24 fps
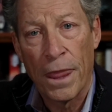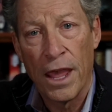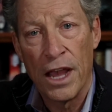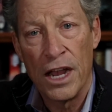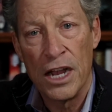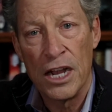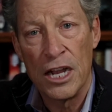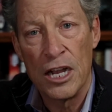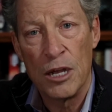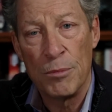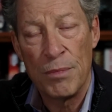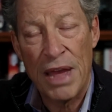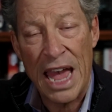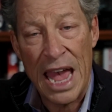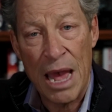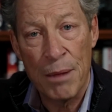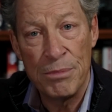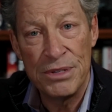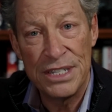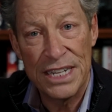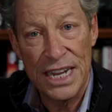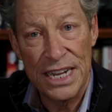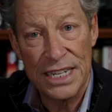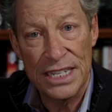
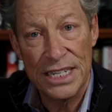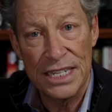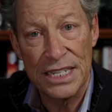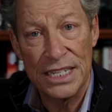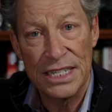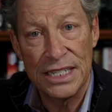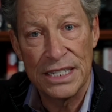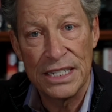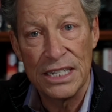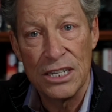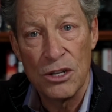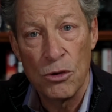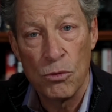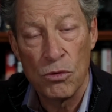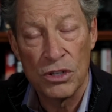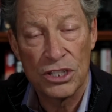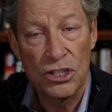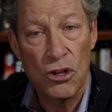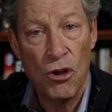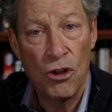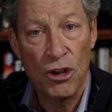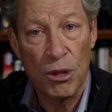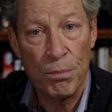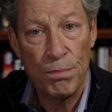abscesses, what's
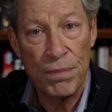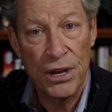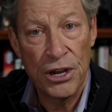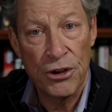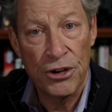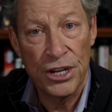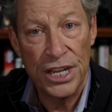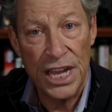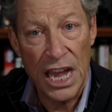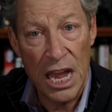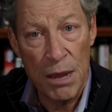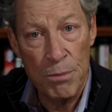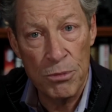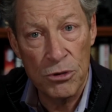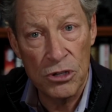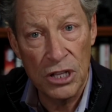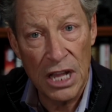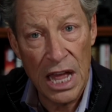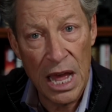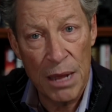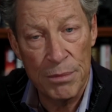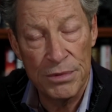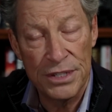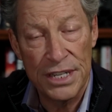called a
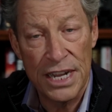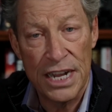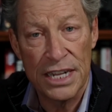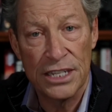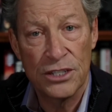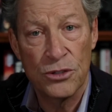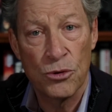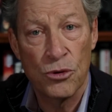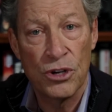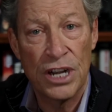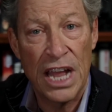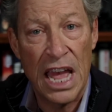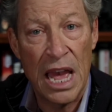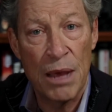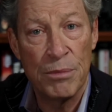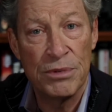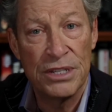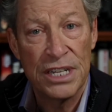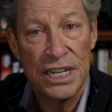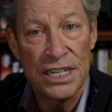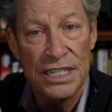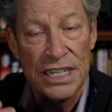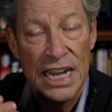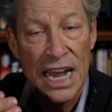periapical abscess or an
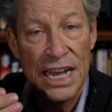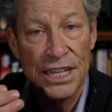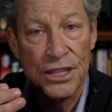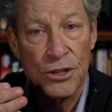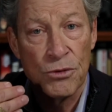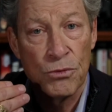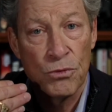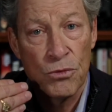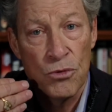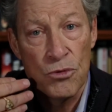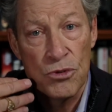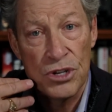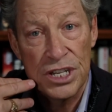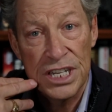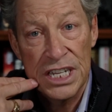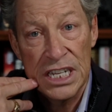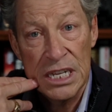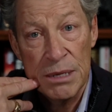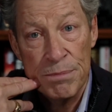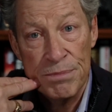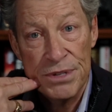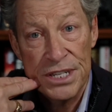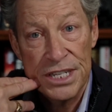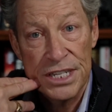abscess at the root
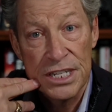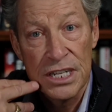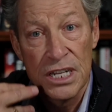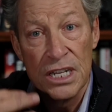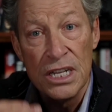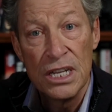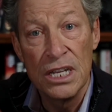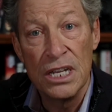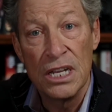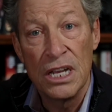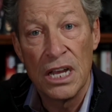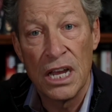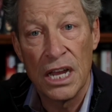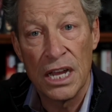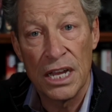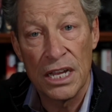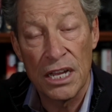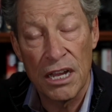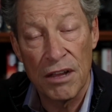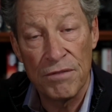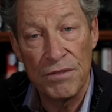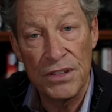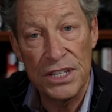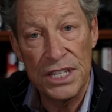tips
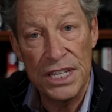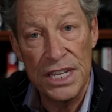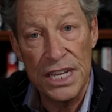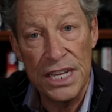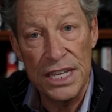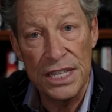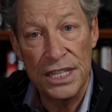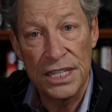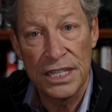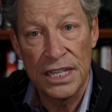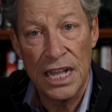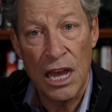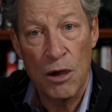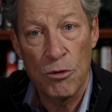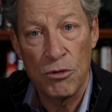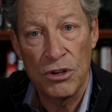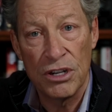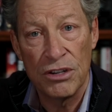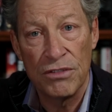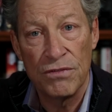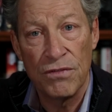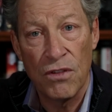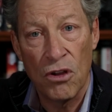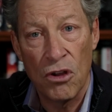of the teeth, and that
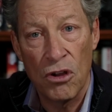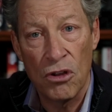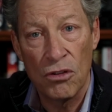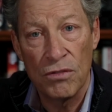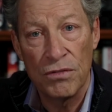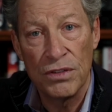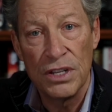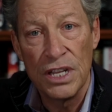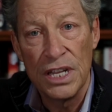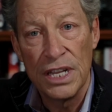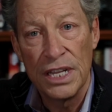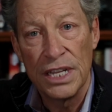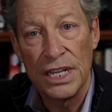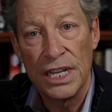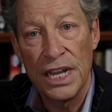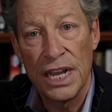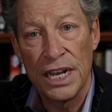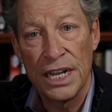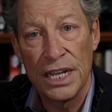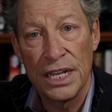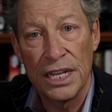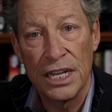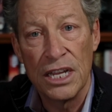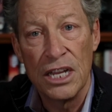would involve
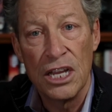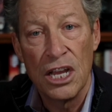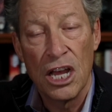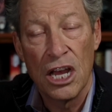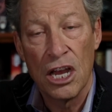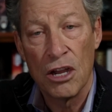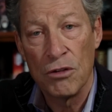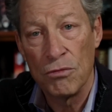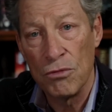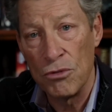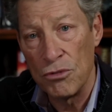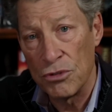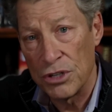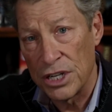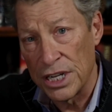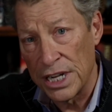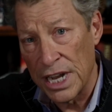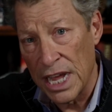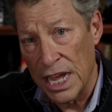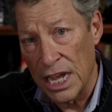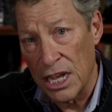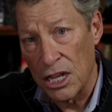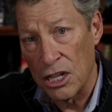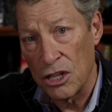getting a root
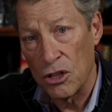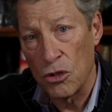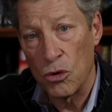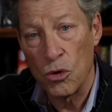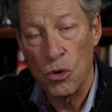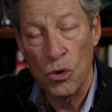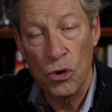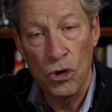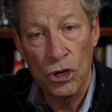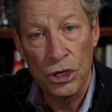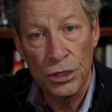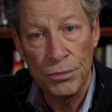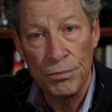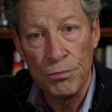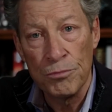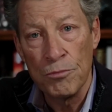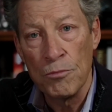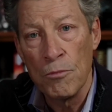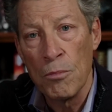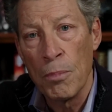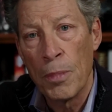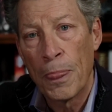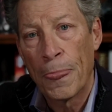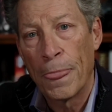canal or
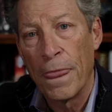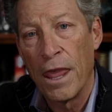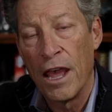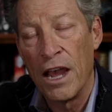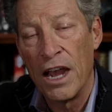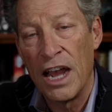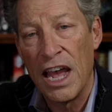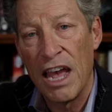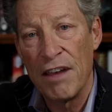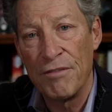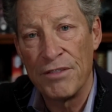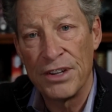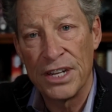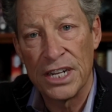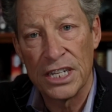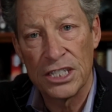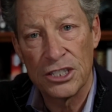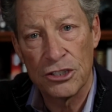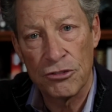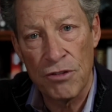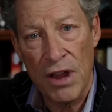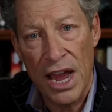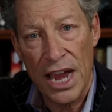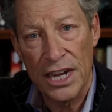having an
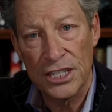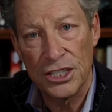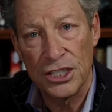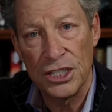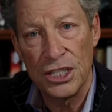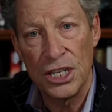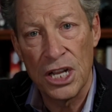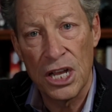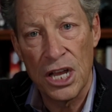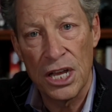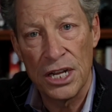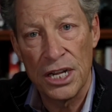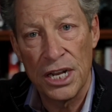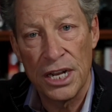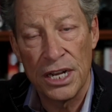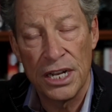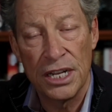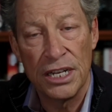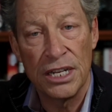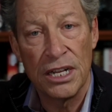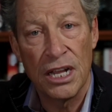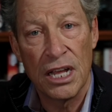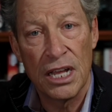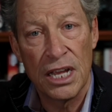extraction done
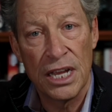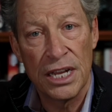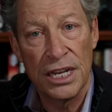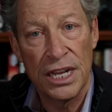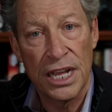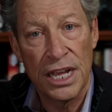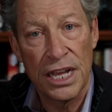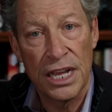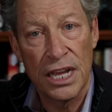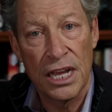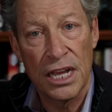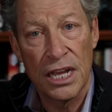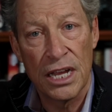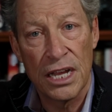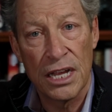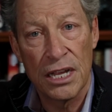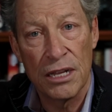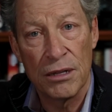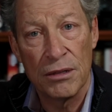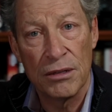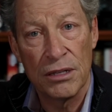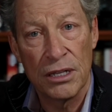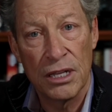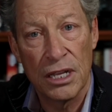and
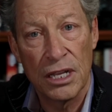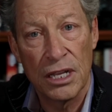a